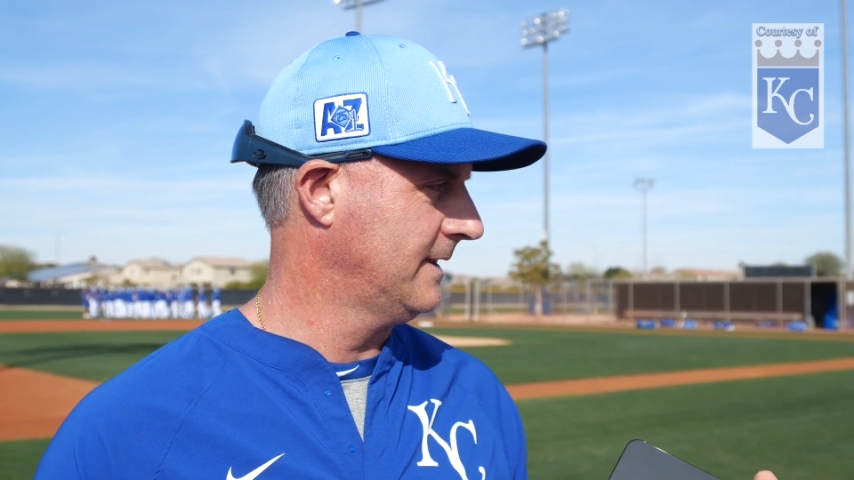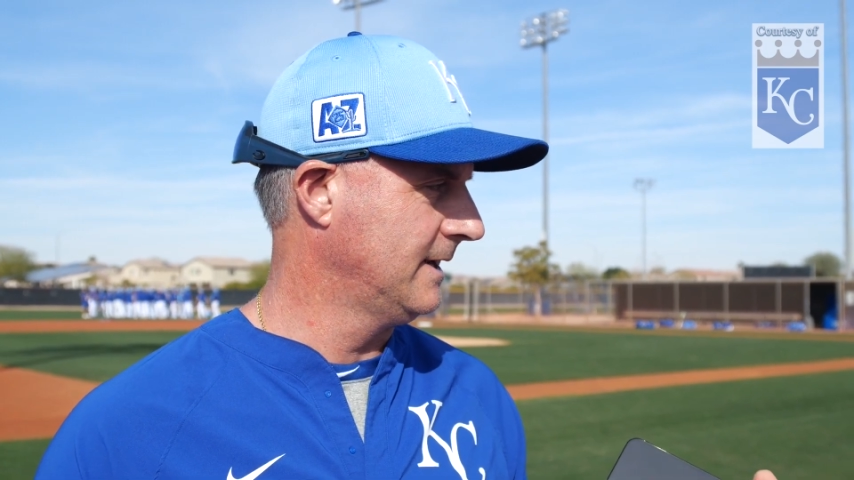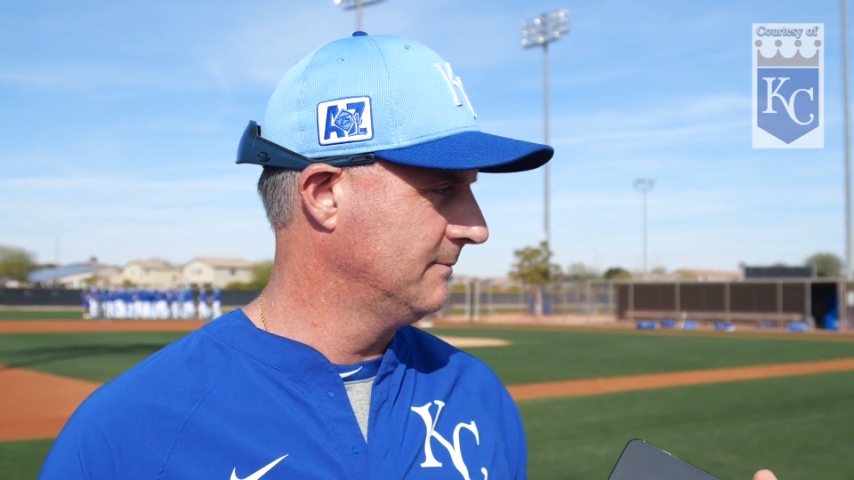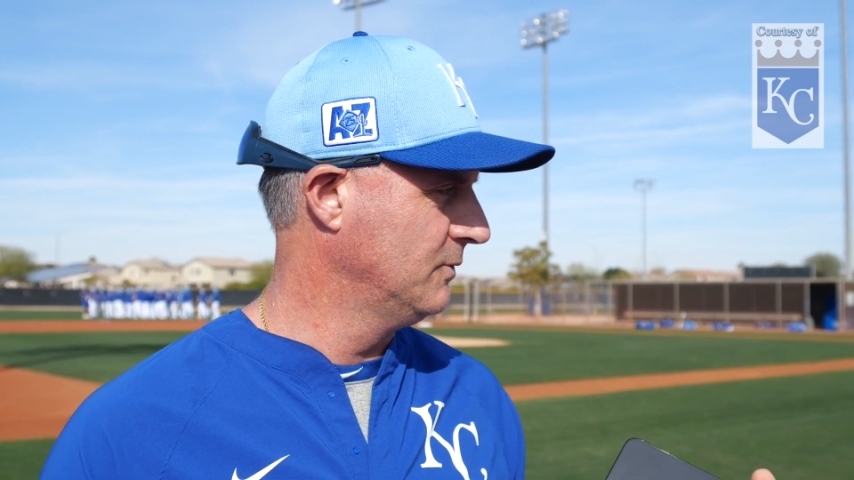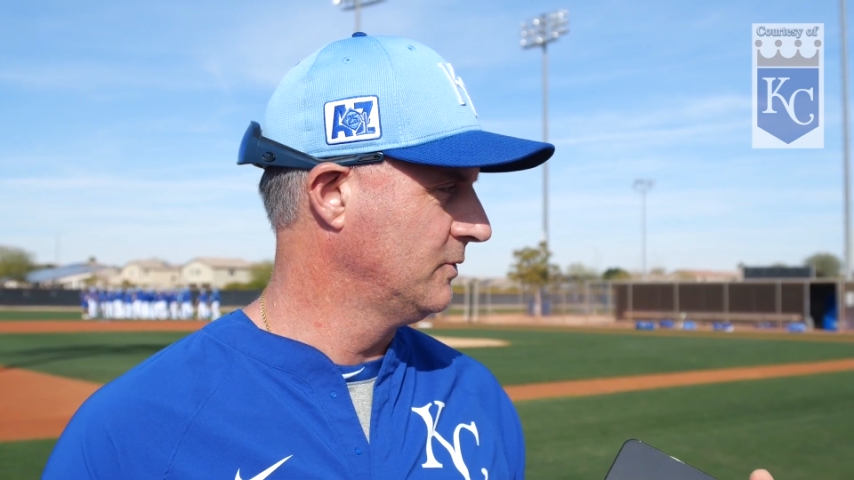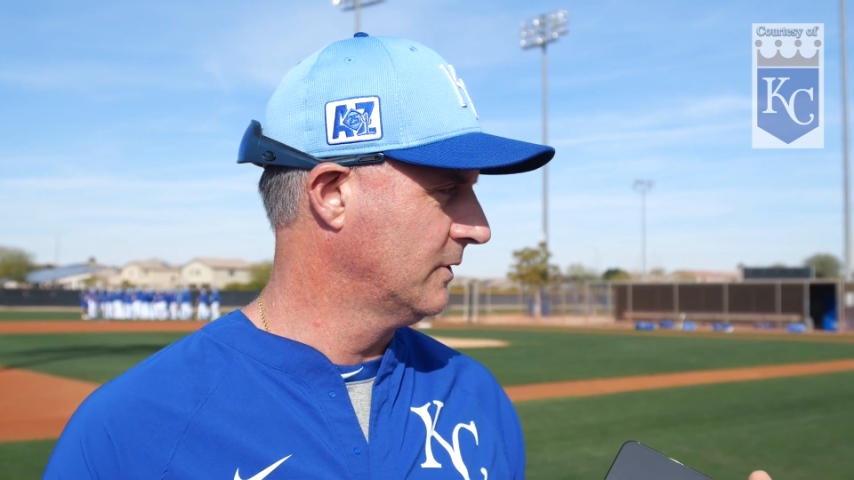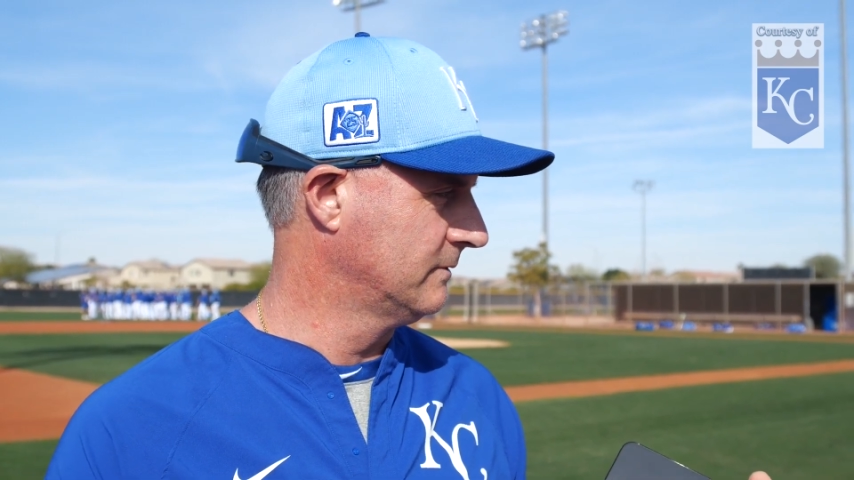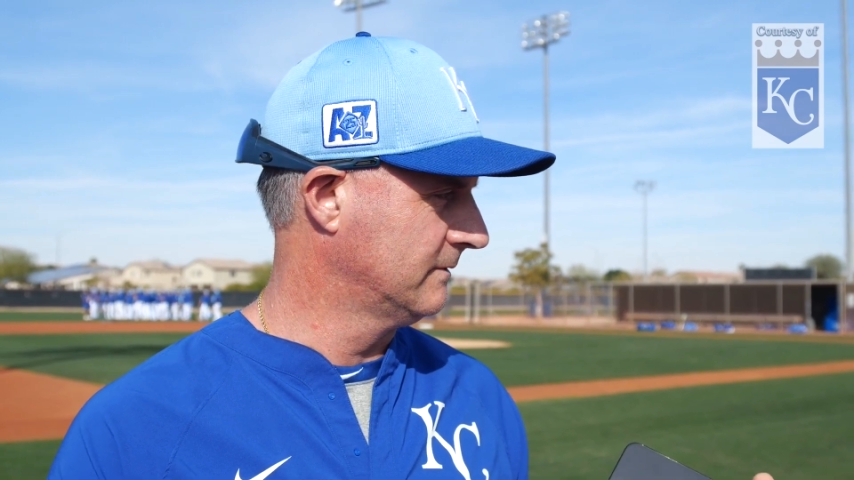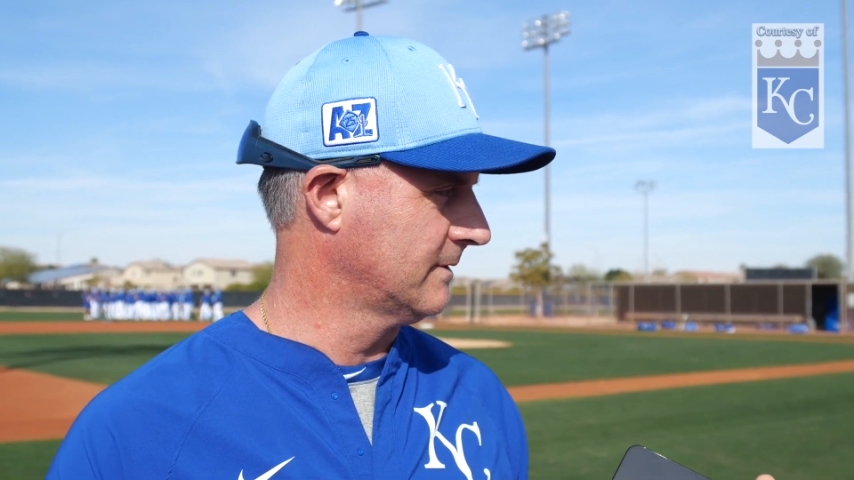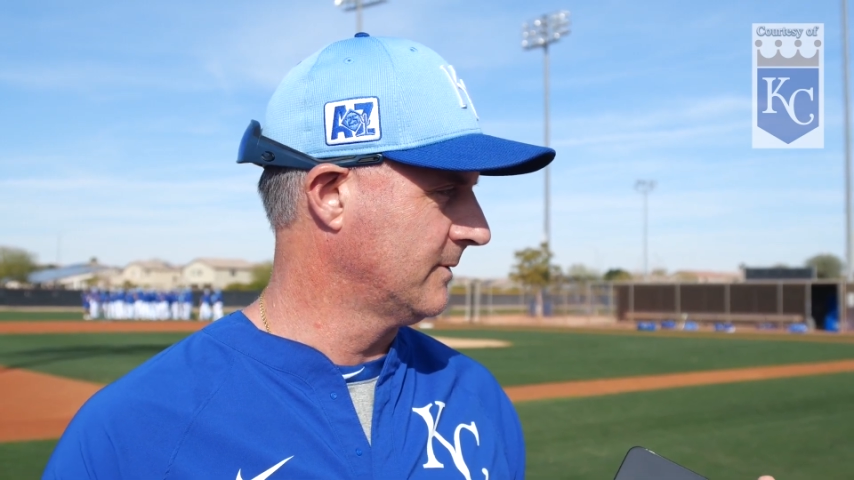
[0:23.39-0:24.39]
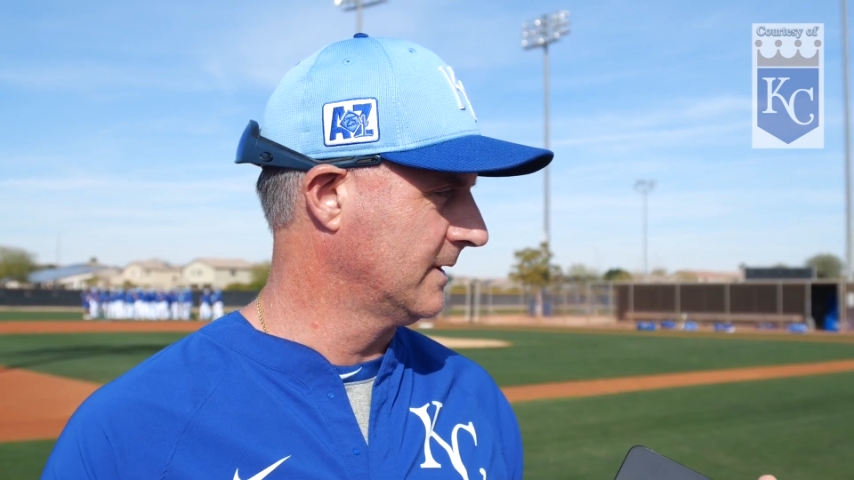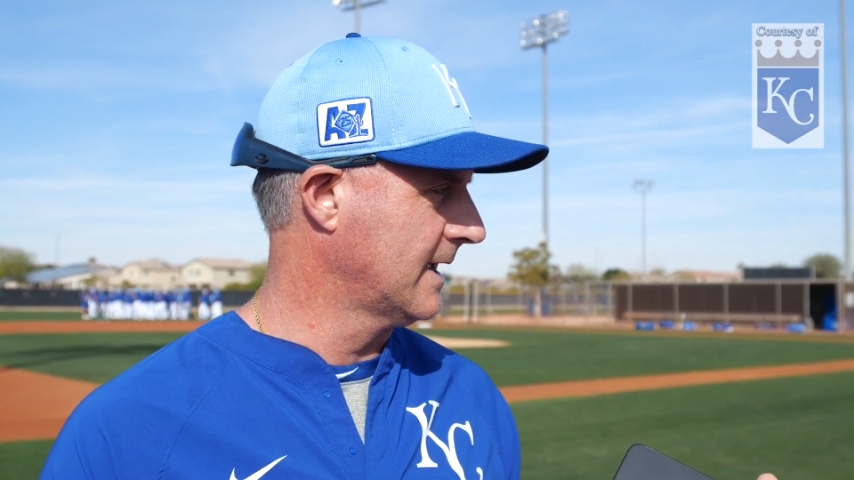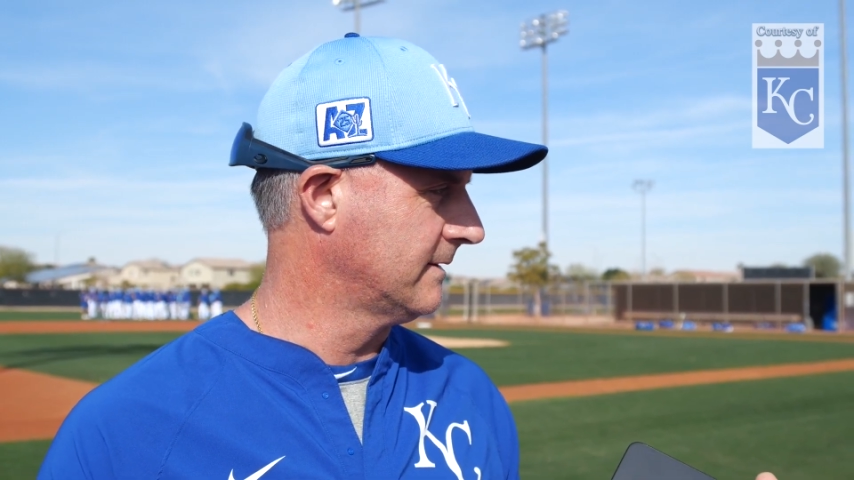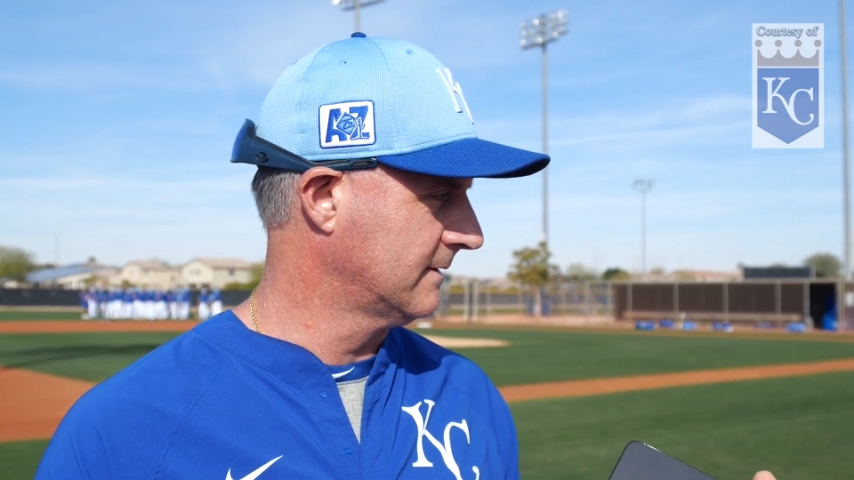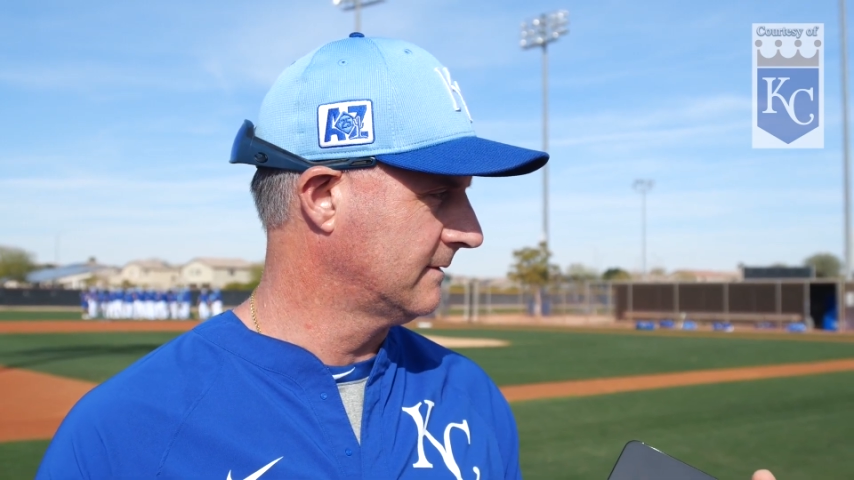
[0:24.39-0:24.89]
Kenny Munoz and some of the guys